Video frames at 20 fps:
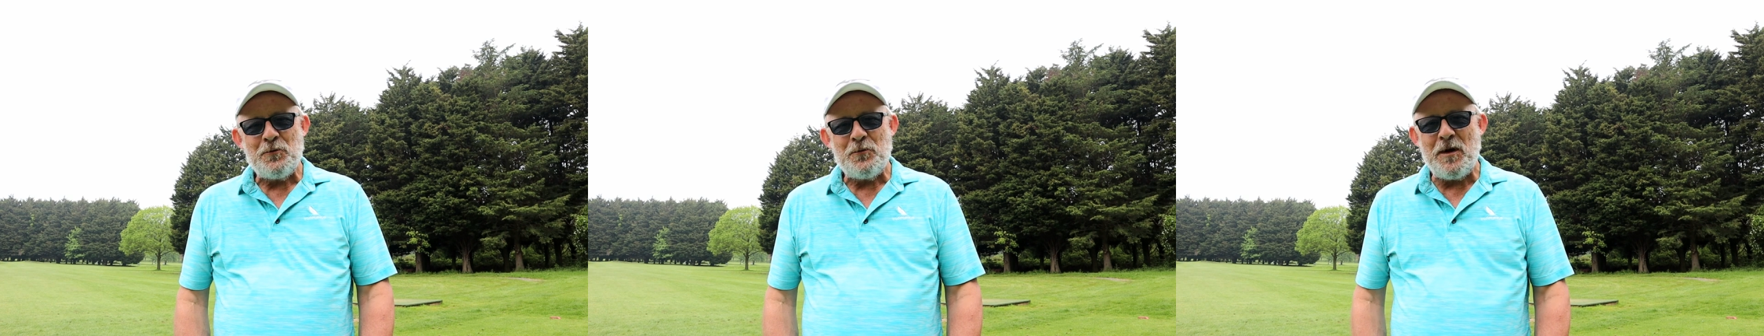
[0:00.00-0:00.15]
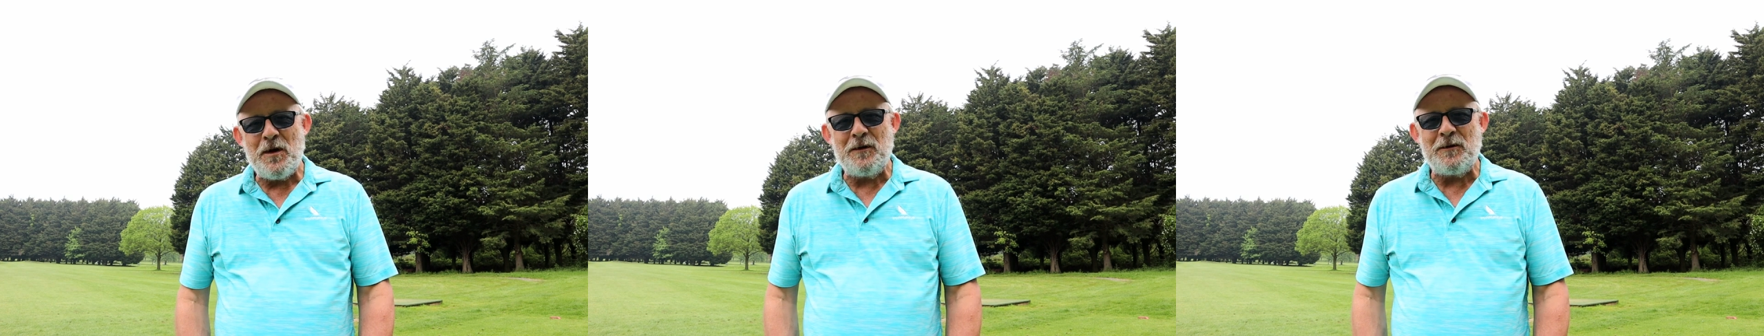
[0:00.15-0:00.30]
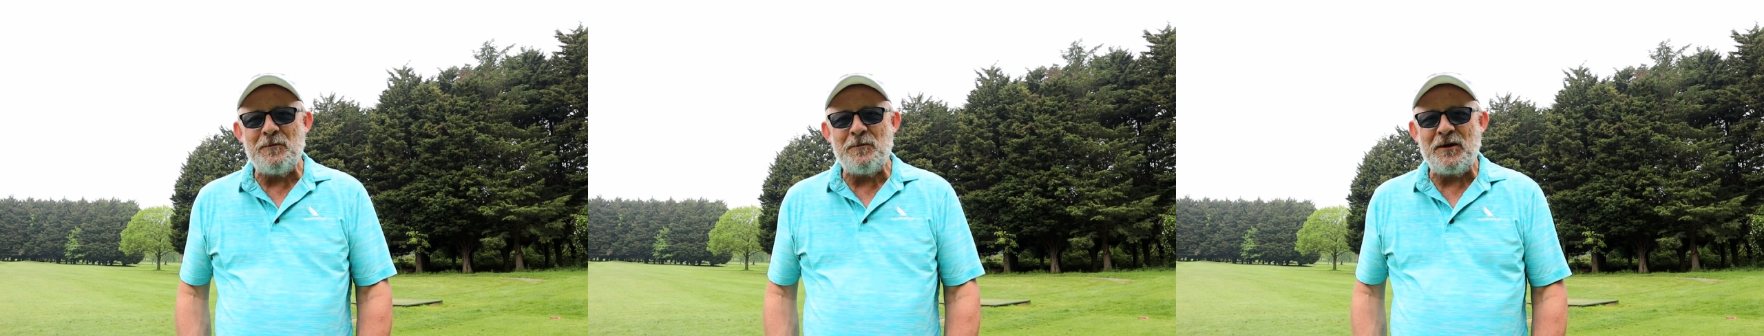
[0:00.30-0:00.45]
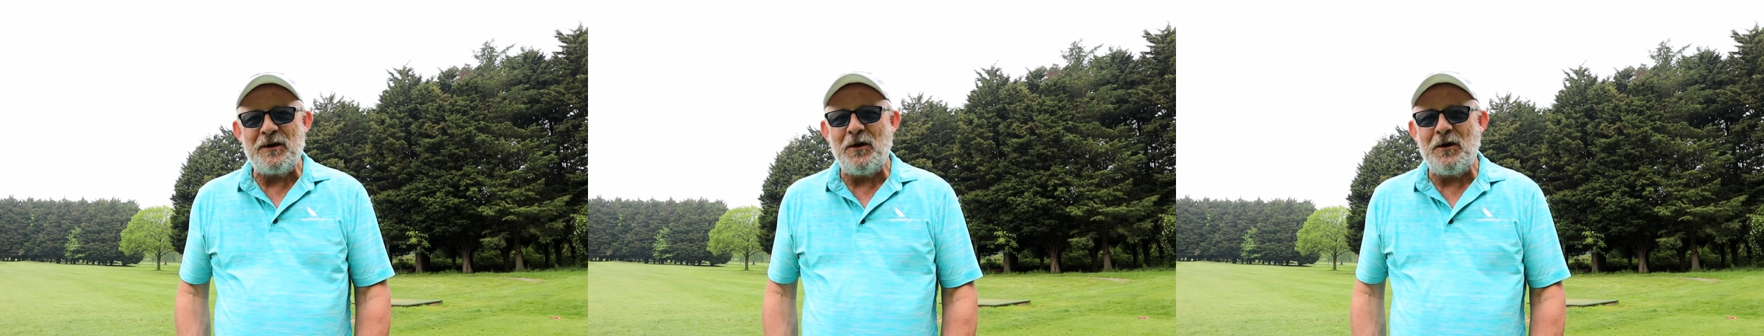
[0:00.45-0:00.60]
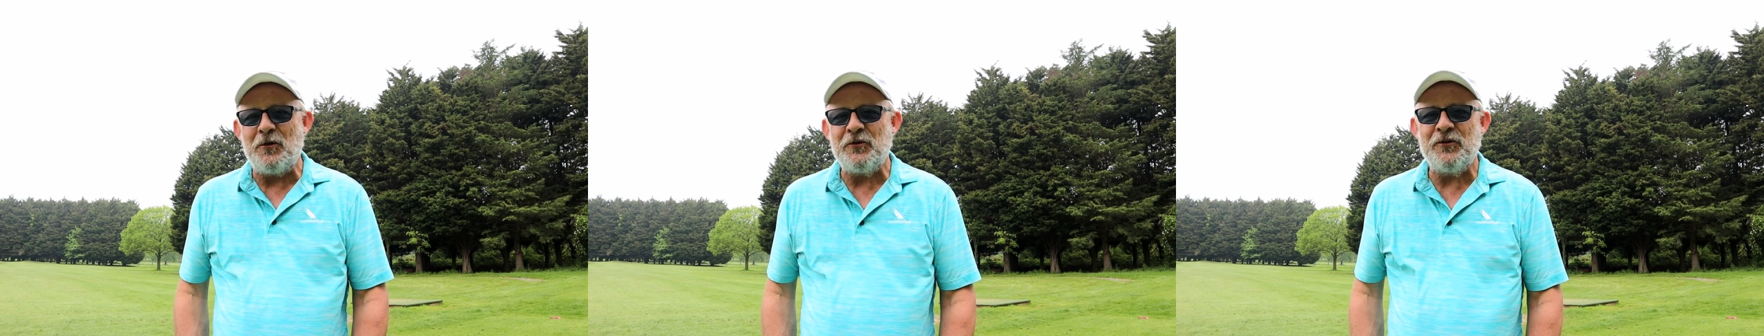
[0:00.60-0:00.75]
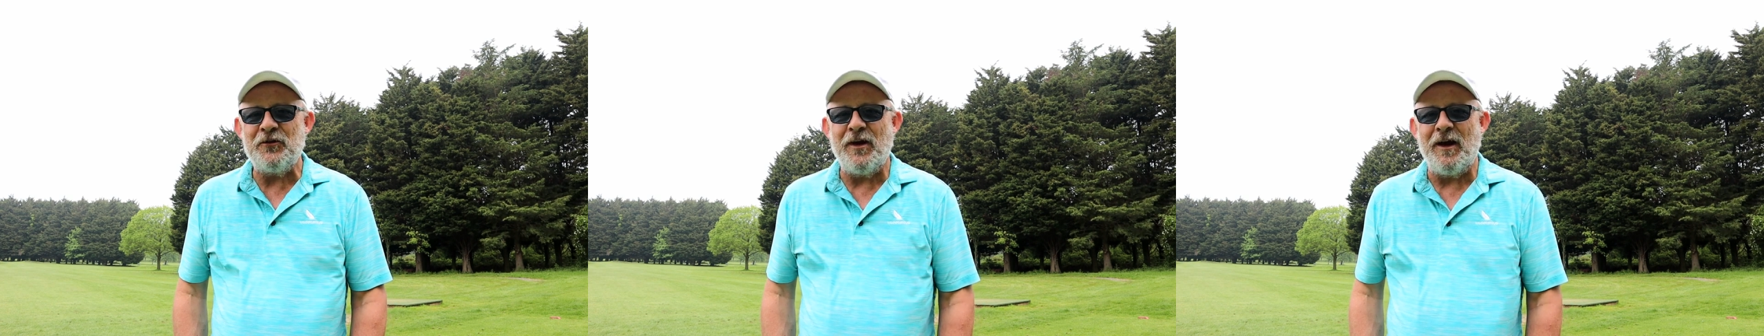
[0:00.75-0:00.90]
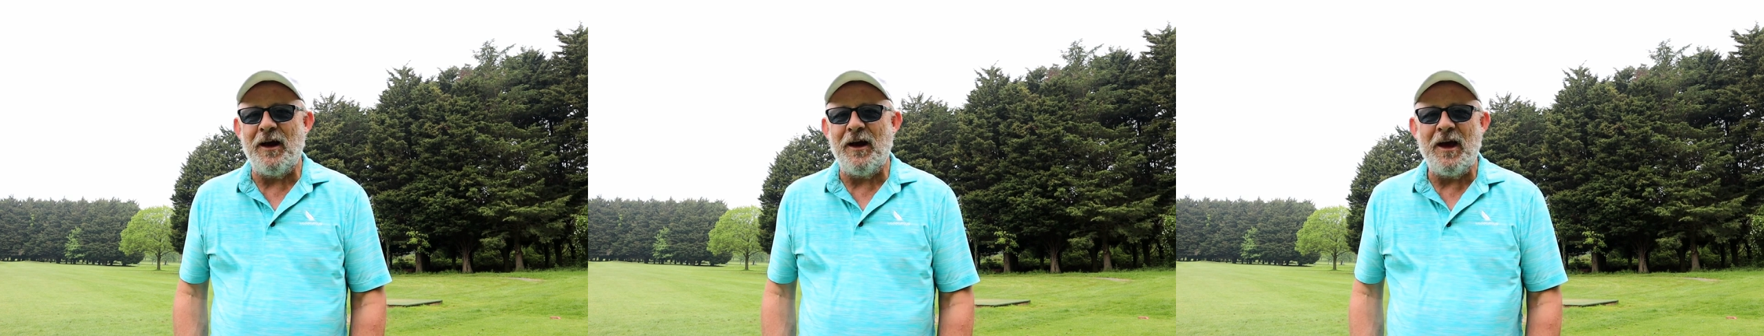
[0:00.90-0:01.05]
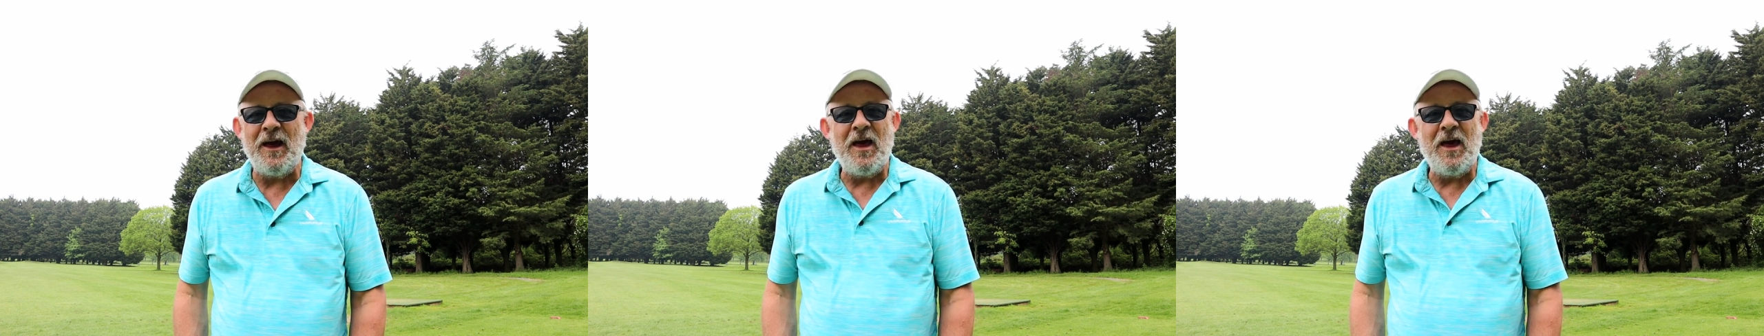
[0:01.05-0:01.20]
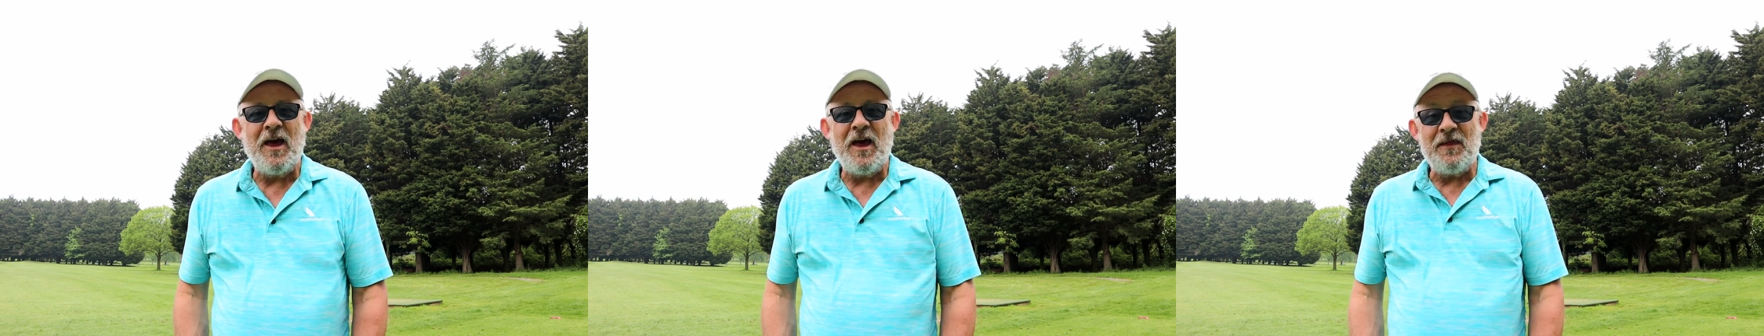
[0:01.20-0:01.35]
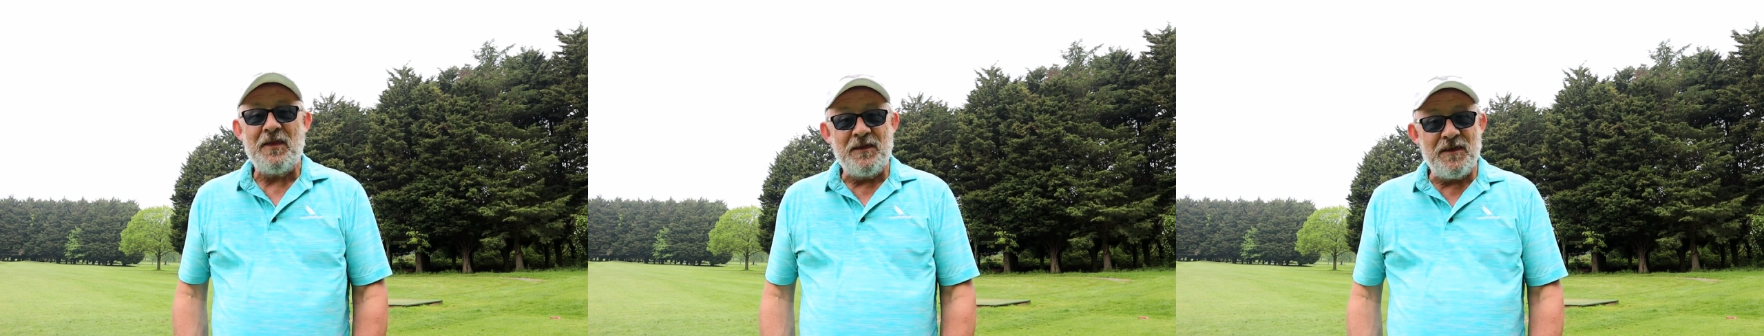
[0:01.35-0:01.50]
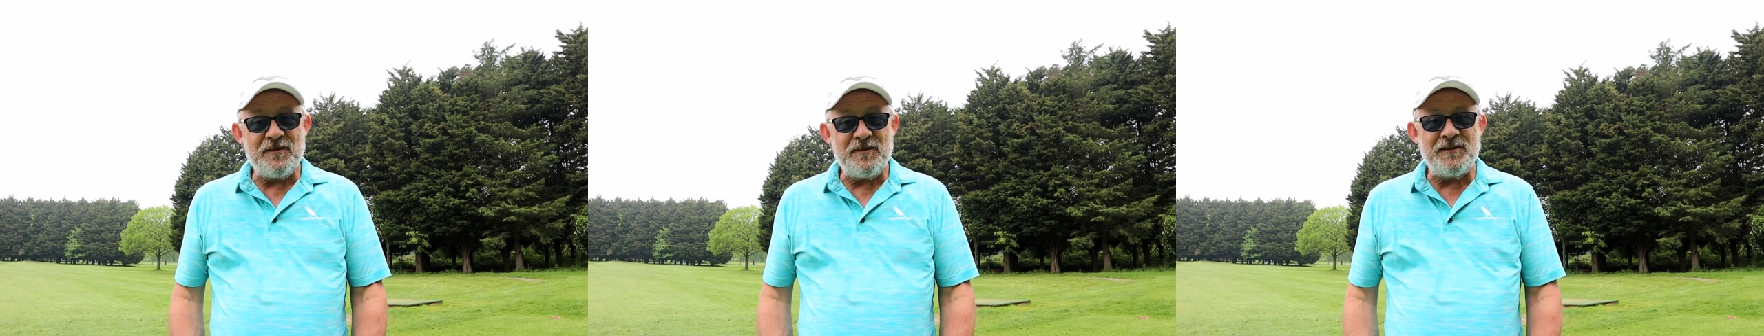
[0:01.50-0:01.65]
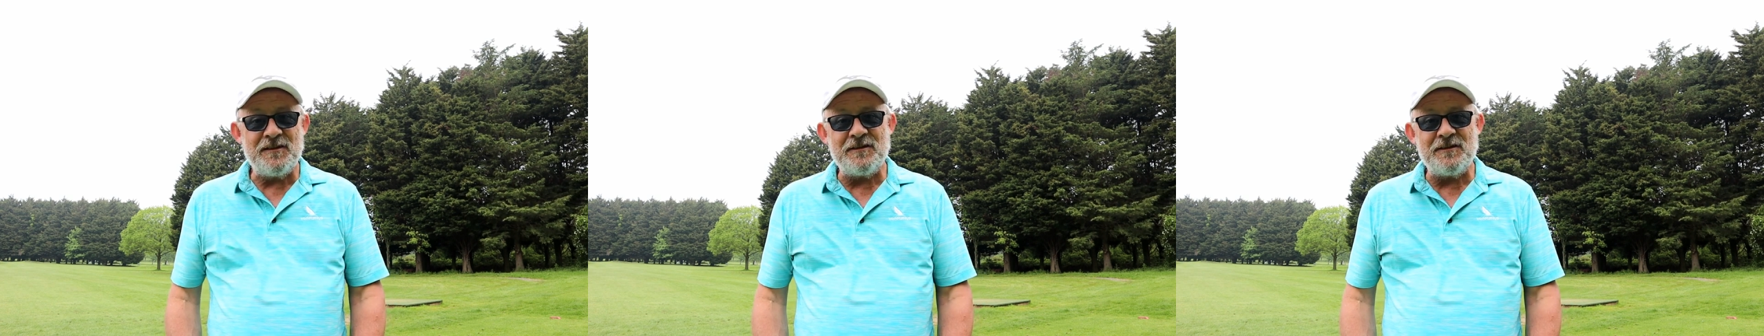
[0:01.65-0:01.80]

Welcome to Gloucester. This